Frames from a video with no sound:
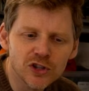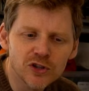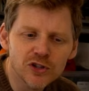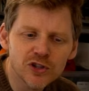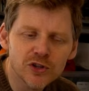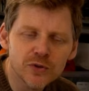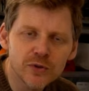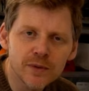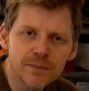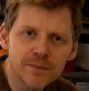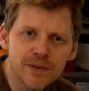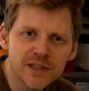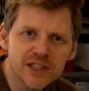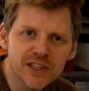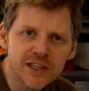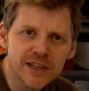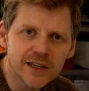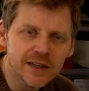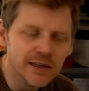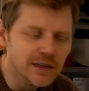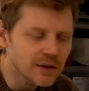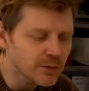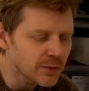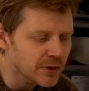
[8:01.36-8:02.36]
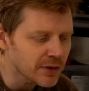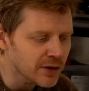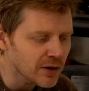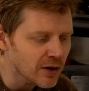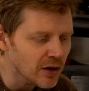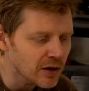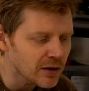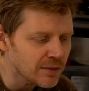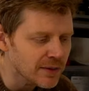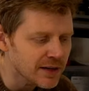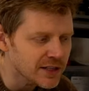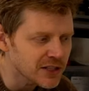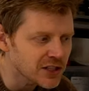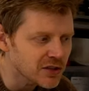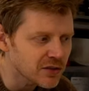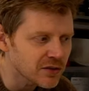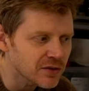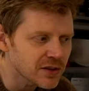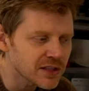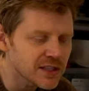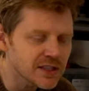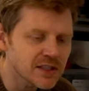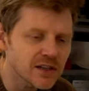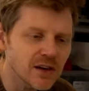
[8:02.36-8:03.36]
you do in particular with collimation
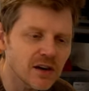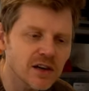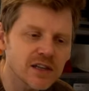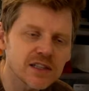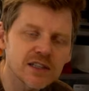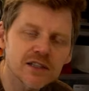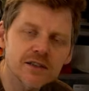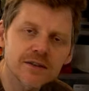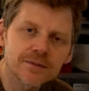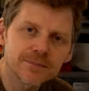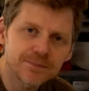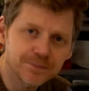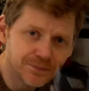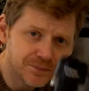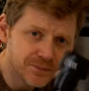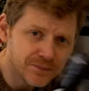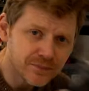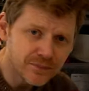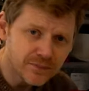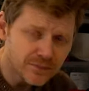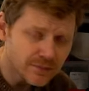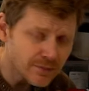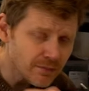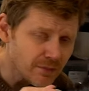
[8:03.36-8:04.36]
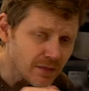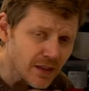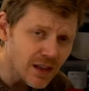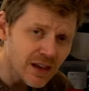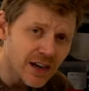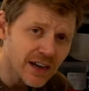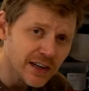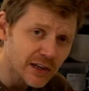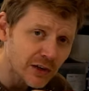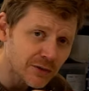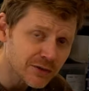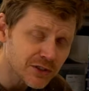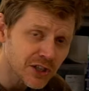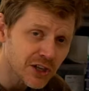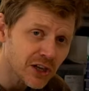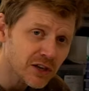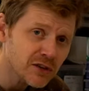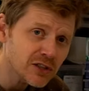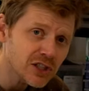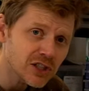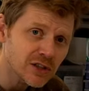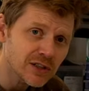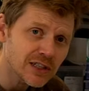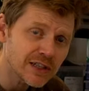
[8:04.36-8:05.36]
on these guys, I'd love to
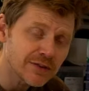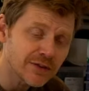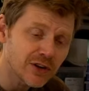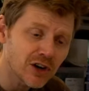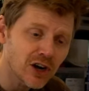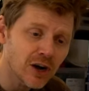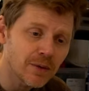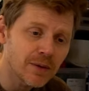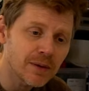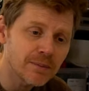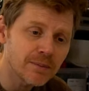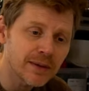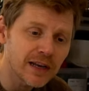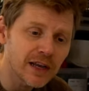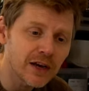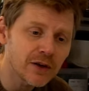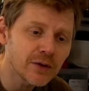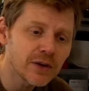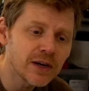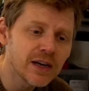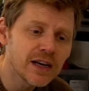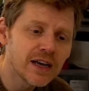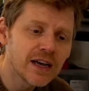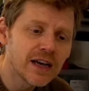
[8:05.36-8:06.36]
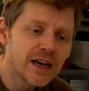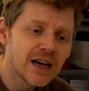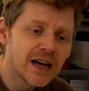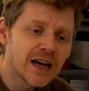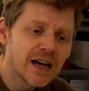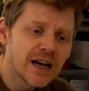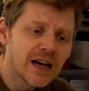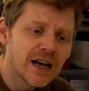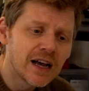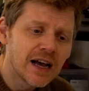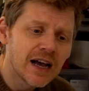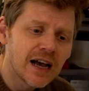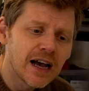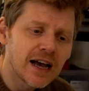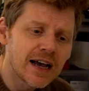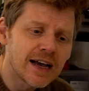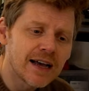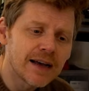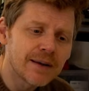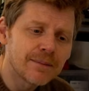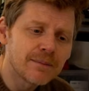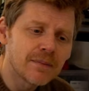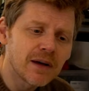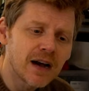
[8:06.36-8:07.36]
know. So leave a comment below.
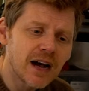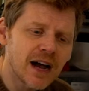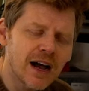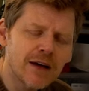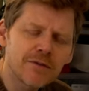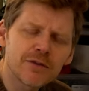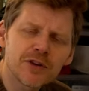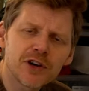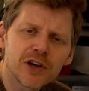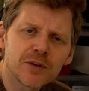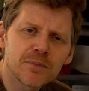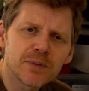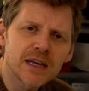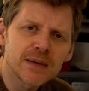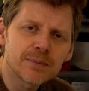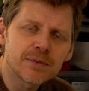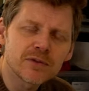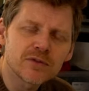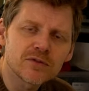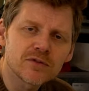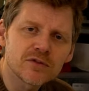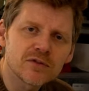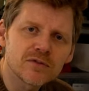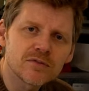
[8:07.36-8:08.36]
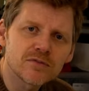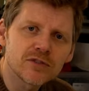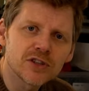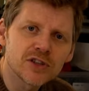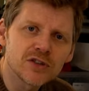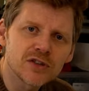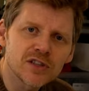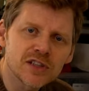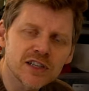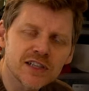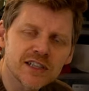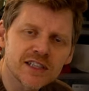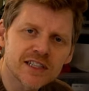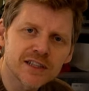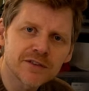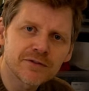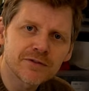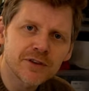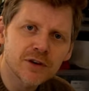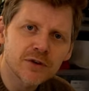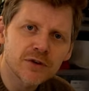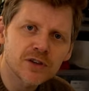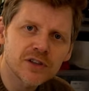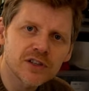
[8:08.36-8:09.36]
I have heard people using a
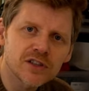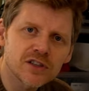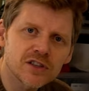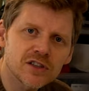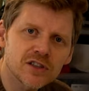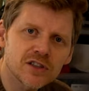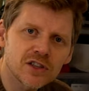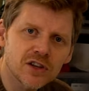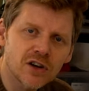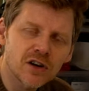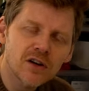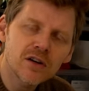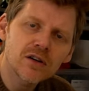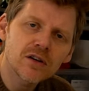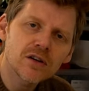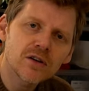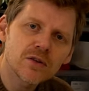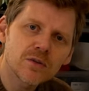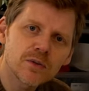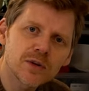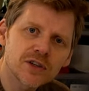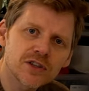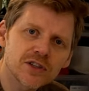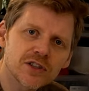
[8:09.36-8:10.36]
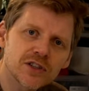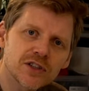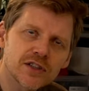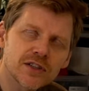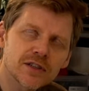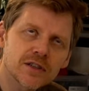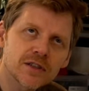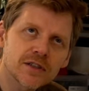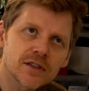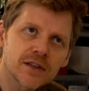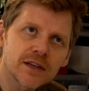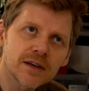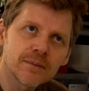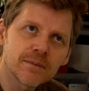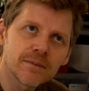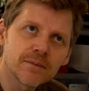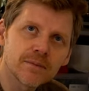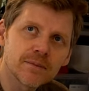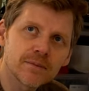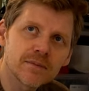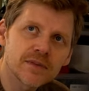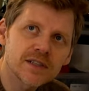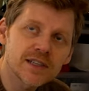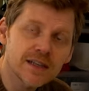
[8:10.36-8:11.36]
defocus star, which is
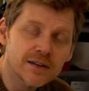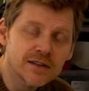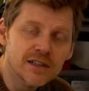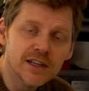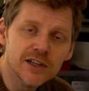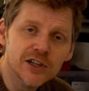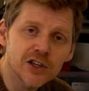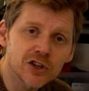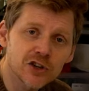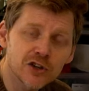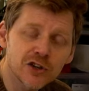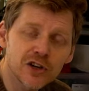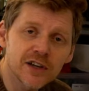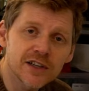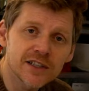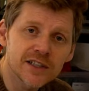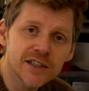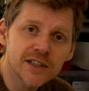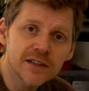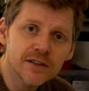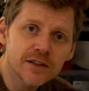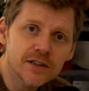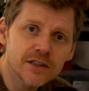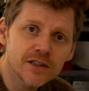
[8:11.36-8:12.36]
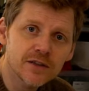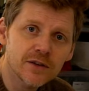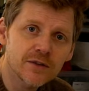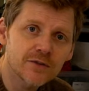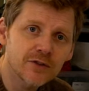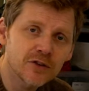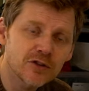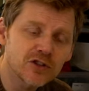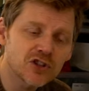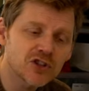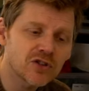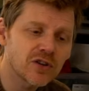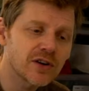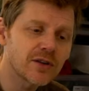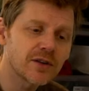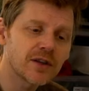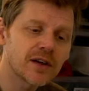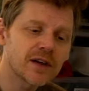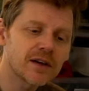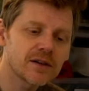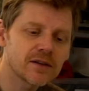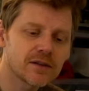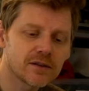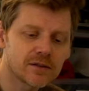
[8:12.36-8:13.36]
sounds like a good idea, so I've not tried
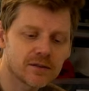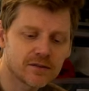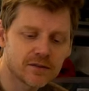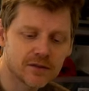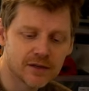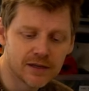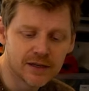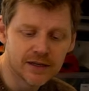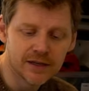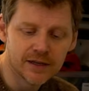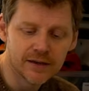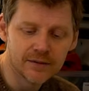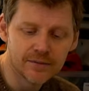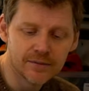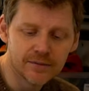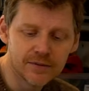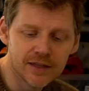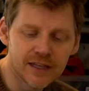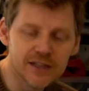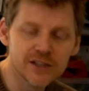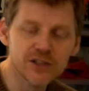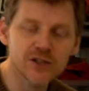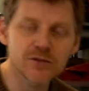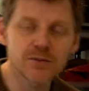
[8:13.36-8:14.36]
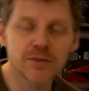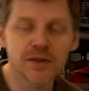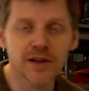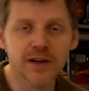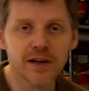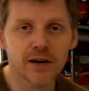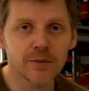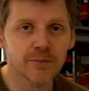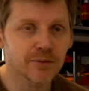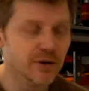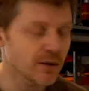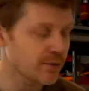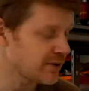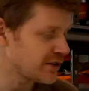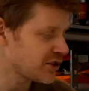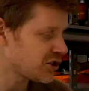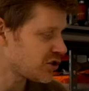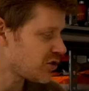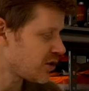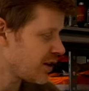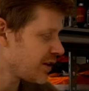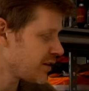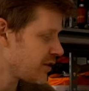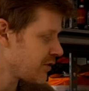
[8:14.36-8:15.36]
that. That's something I'll probably
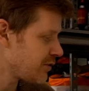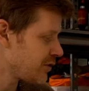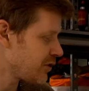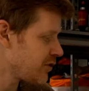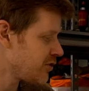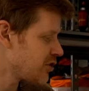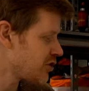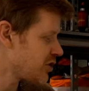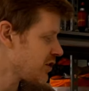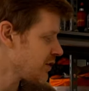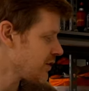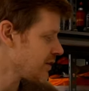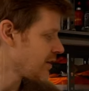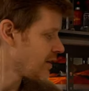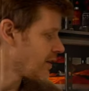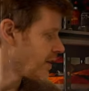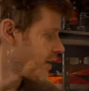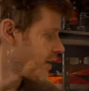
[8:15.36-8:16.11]
try in the future.